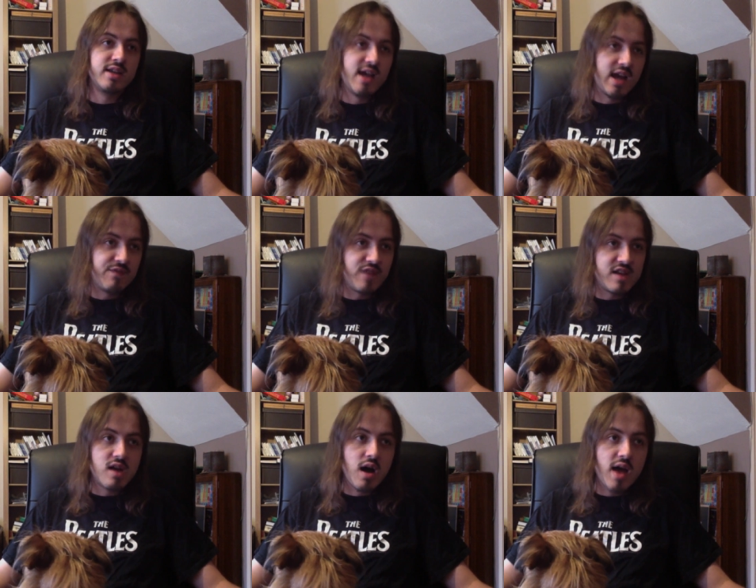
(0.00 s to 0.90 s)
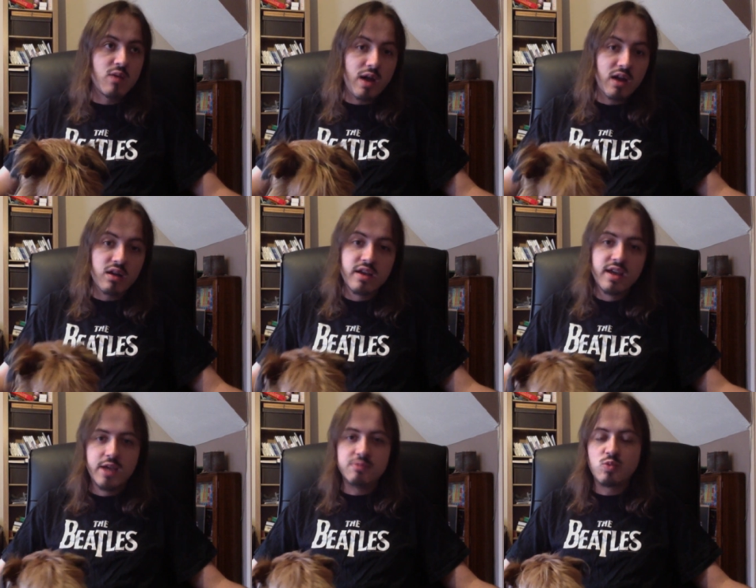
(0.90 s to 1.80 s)
And if they die, well,
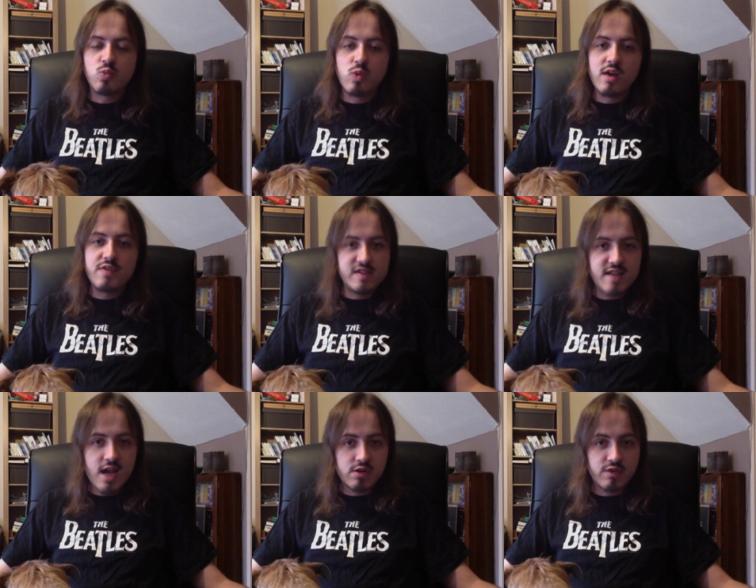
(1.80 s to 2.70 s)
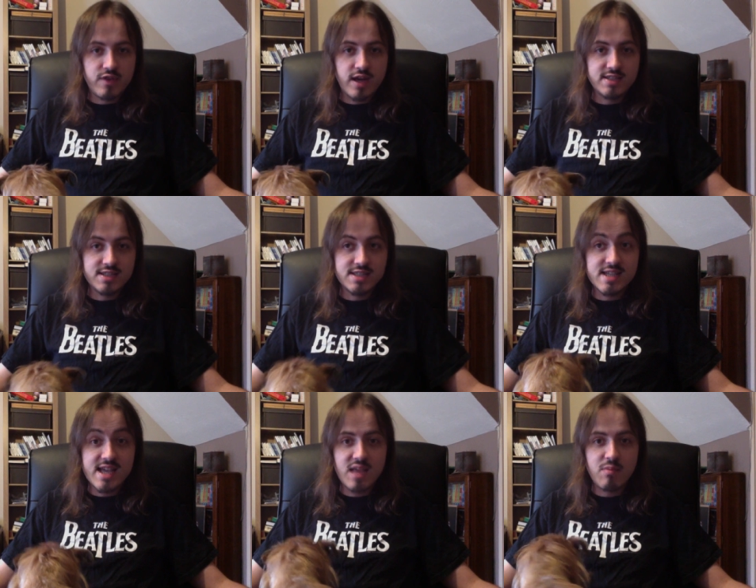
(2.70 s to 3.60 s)
it was a worthy sacrifice in the
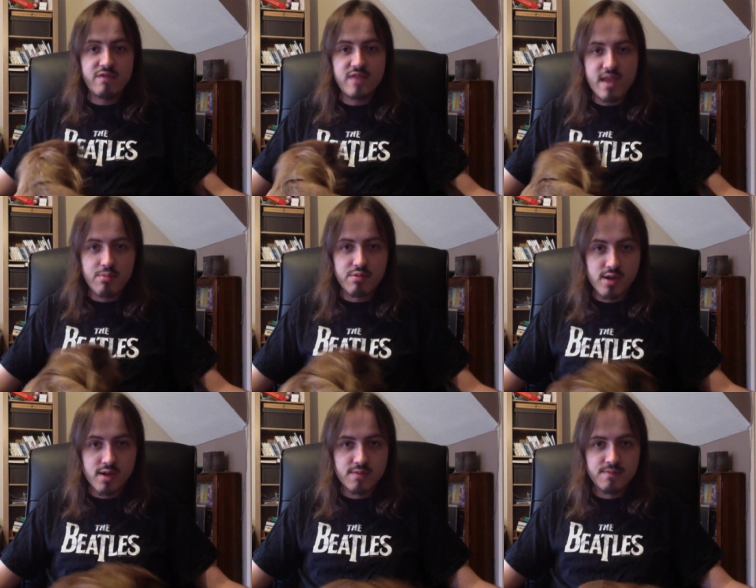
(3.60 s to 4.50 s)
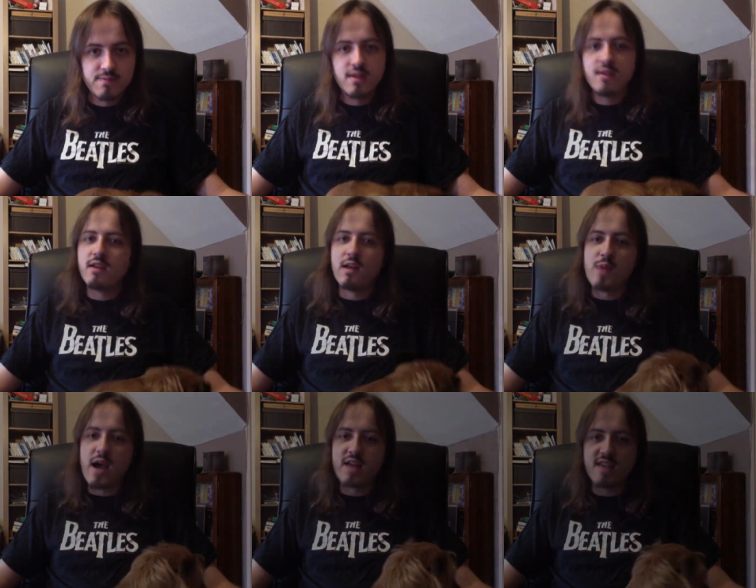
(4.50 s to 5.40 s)
name of the Emperor. And
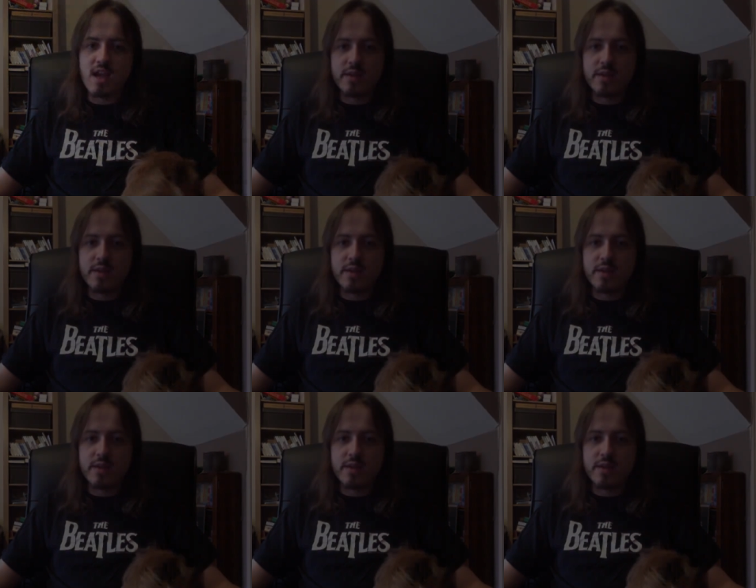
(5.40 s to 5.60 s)
that's how it